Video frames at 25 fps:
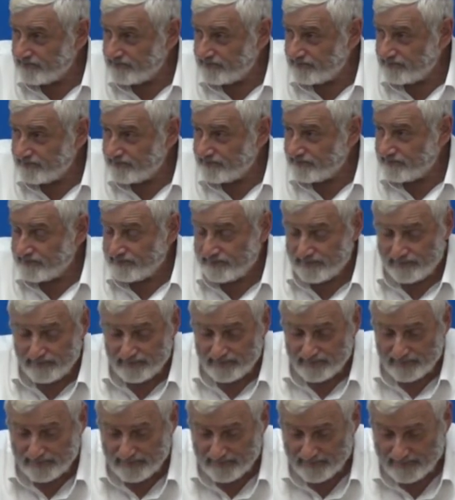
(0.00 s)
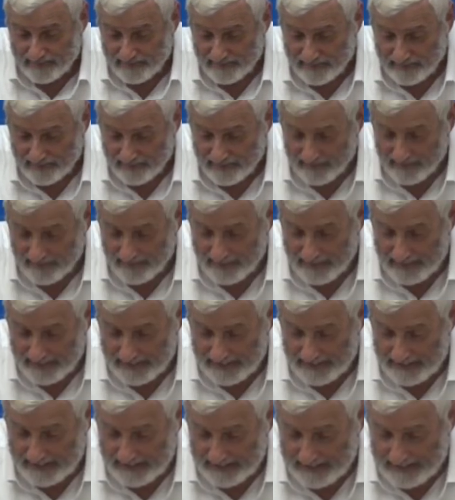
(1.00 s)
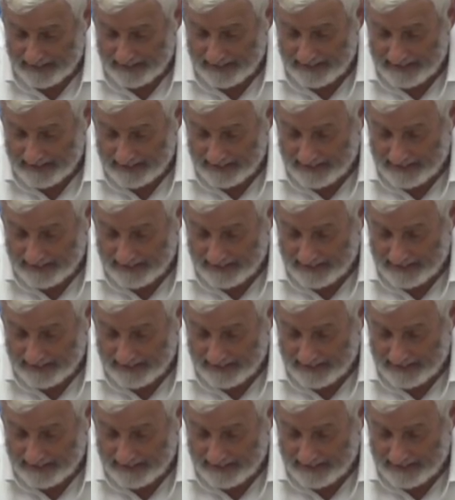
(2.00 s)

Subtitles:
[no speech]